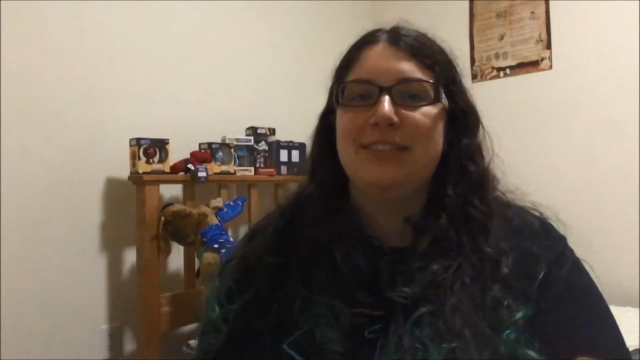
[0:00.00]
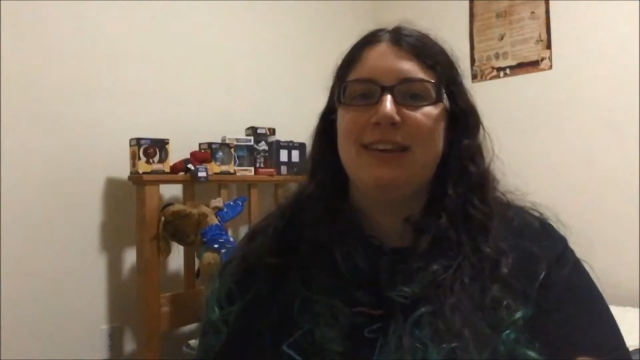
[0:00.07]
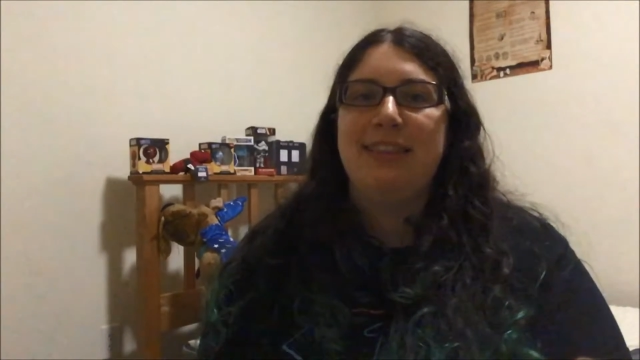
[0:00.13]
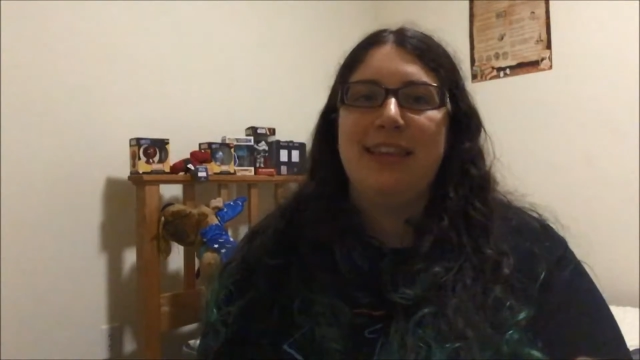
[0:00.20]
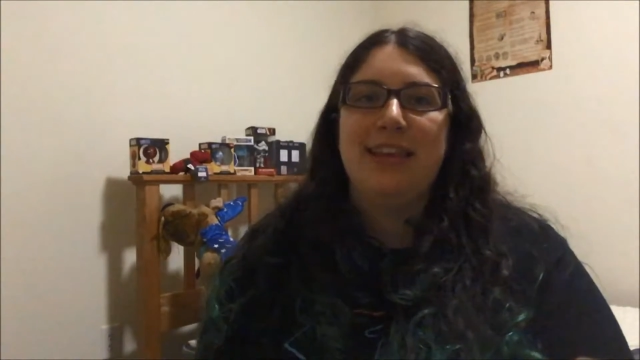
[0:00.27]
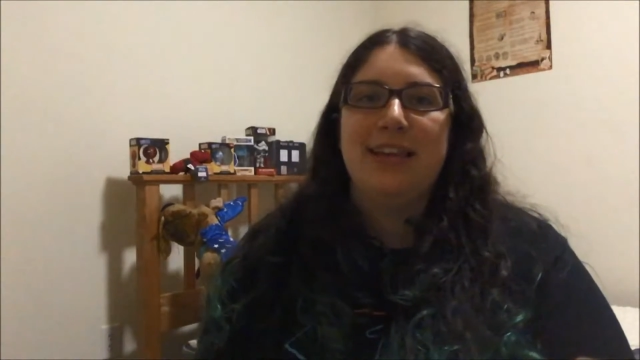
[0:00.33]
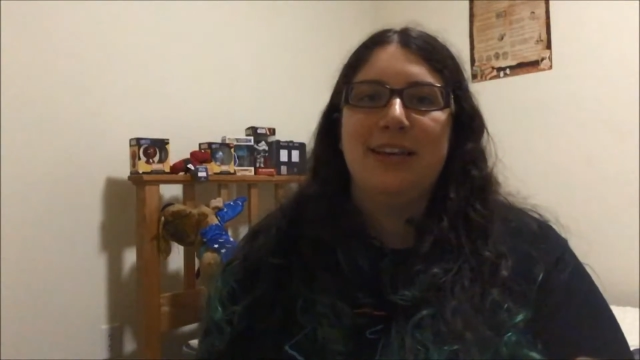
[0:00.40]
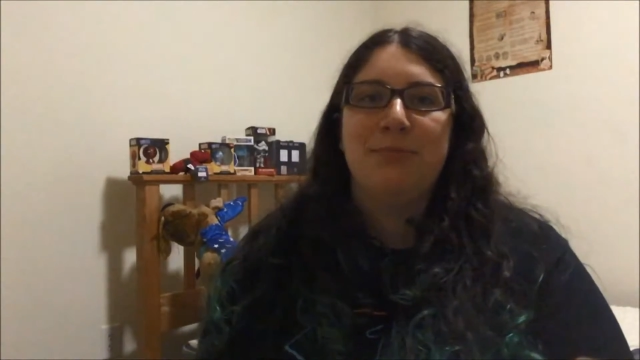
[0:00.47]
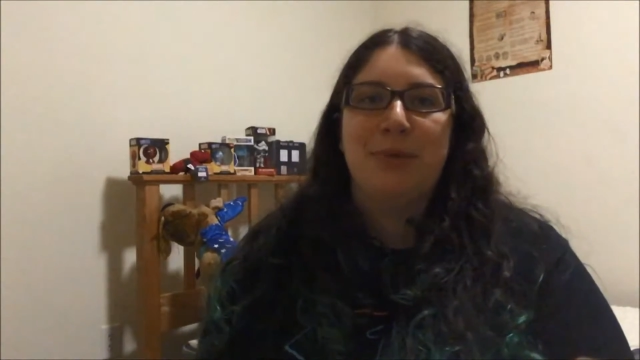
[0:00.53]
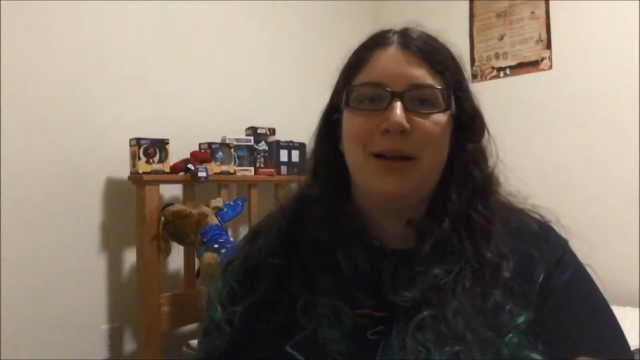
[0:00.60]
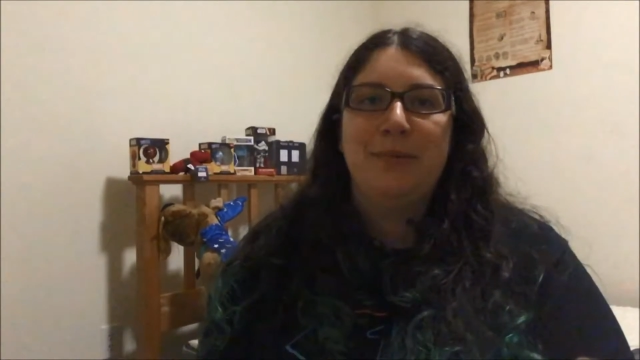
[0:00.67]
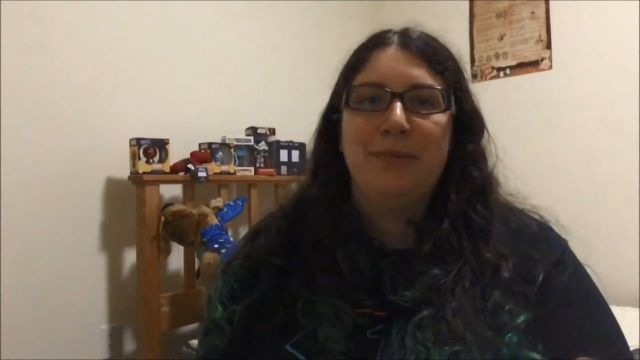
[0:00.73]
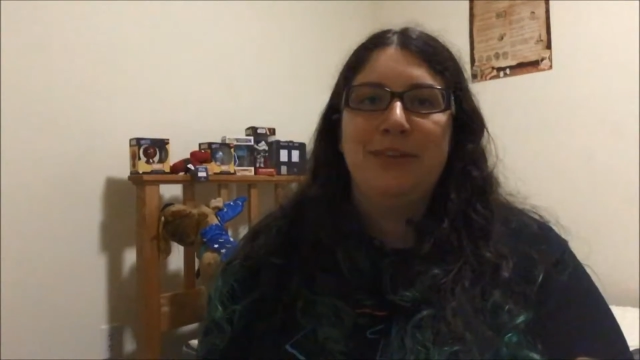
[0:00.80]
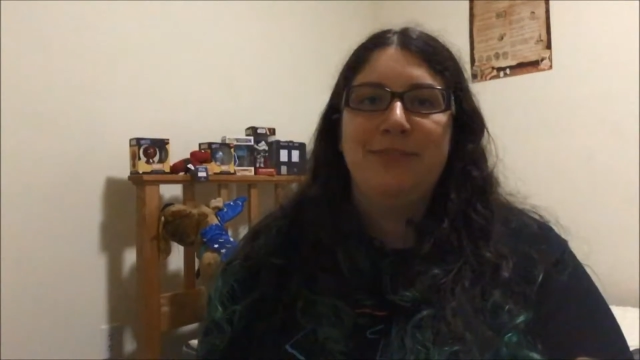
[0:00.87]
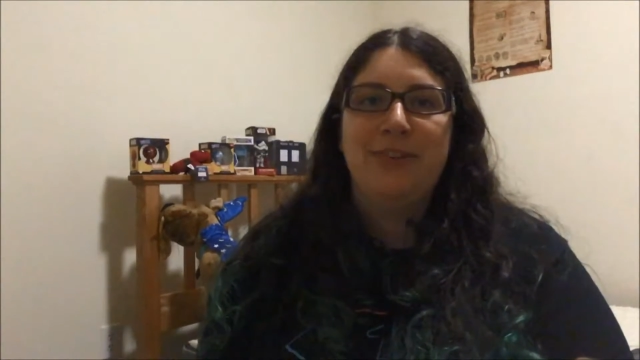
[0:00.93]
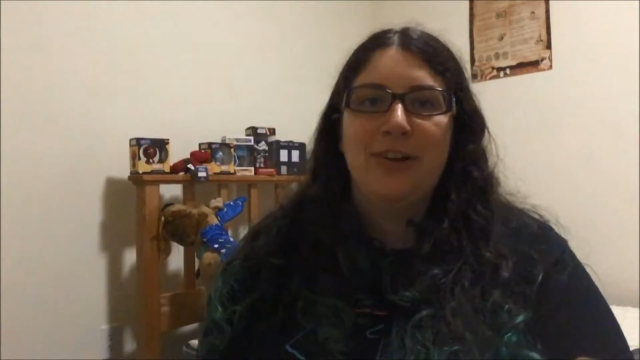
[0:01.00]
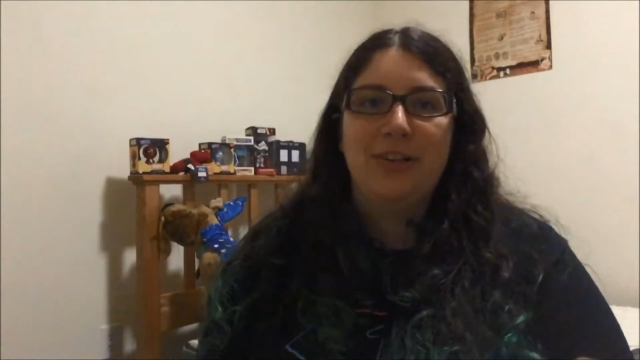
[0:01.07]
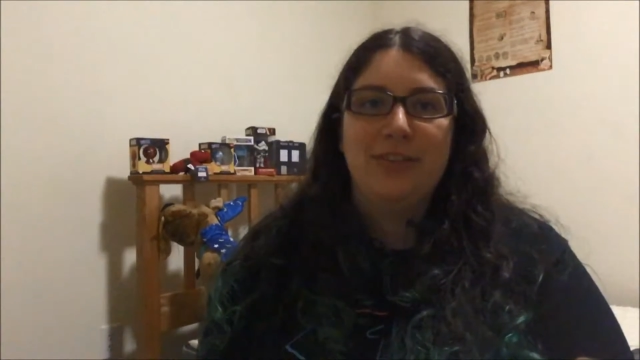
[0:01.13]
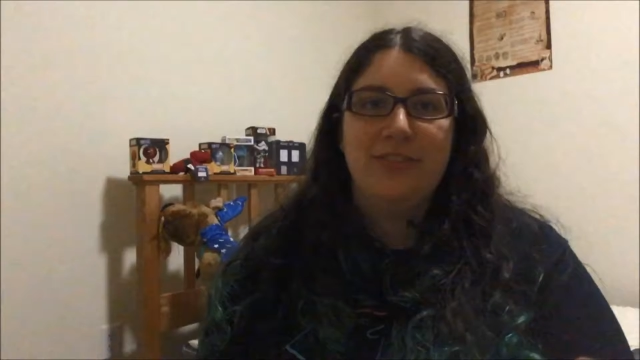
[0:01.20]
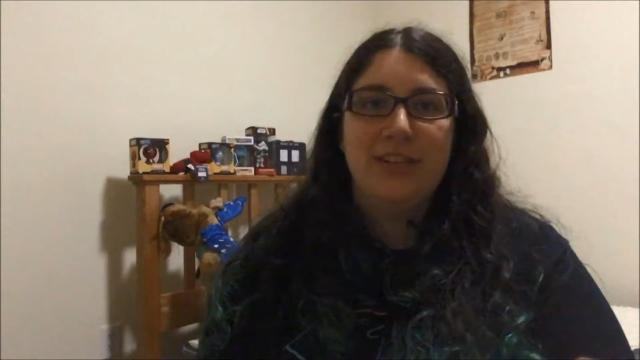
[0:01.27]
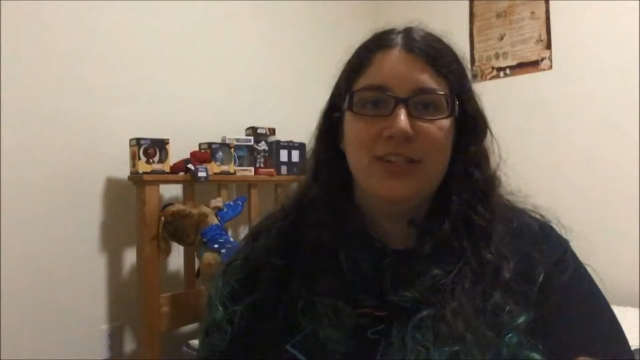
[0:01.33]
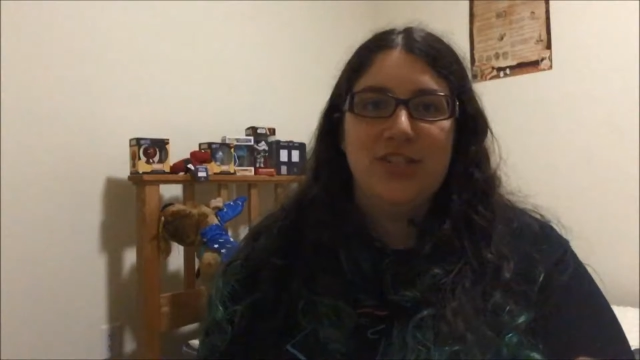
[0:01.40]
so I think I'll probably
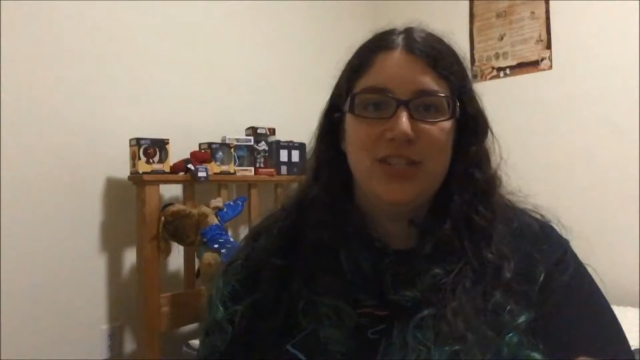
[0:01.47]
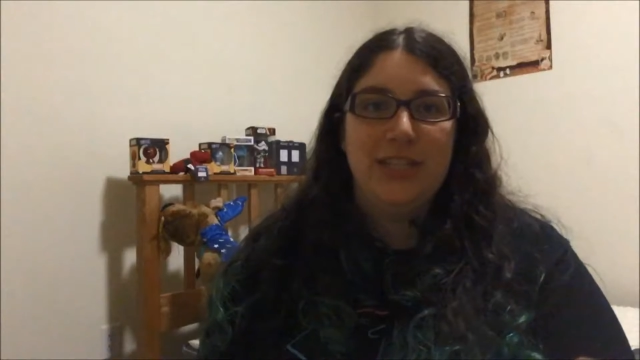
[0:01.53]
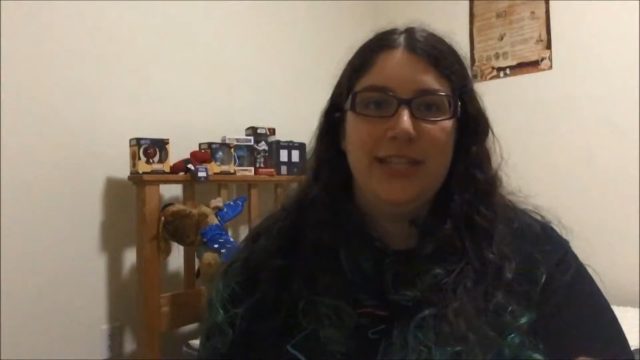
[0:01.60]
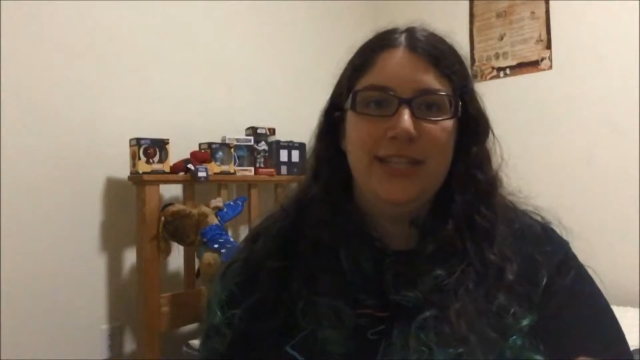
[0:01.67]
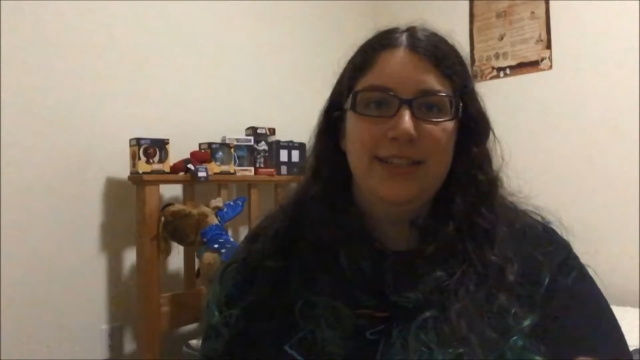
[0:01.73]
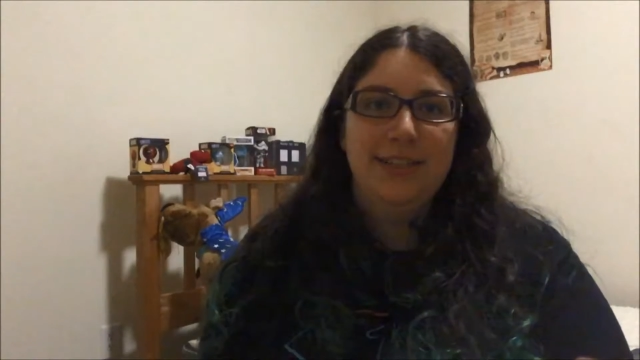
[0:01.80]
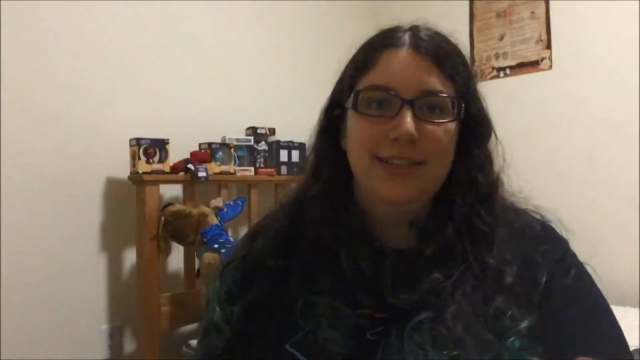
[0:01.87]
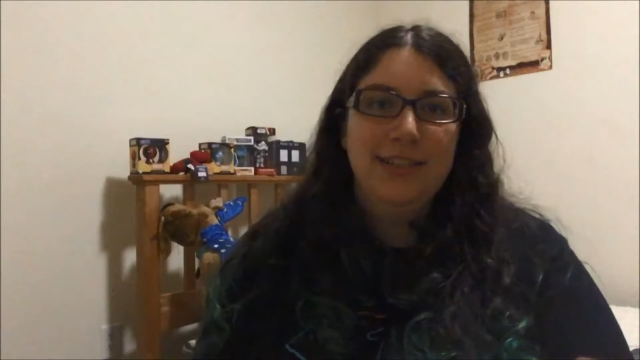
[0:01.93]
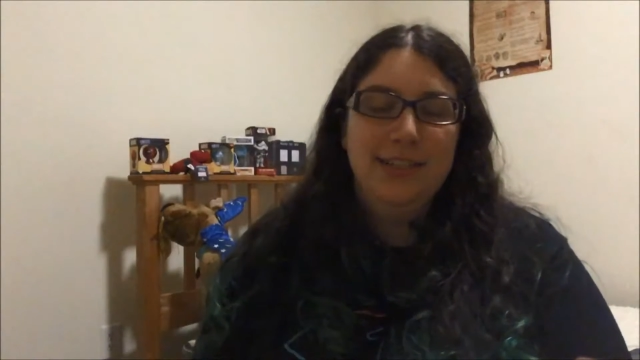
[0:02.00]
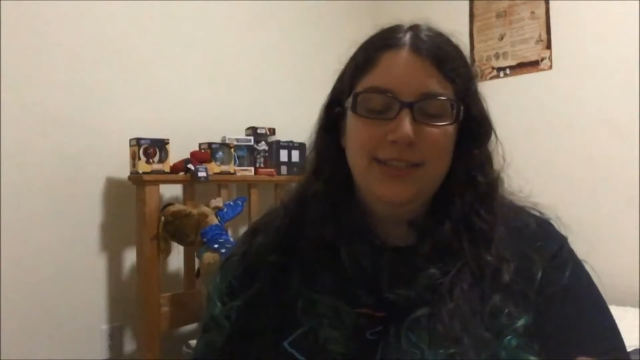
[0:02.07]
fall eventually.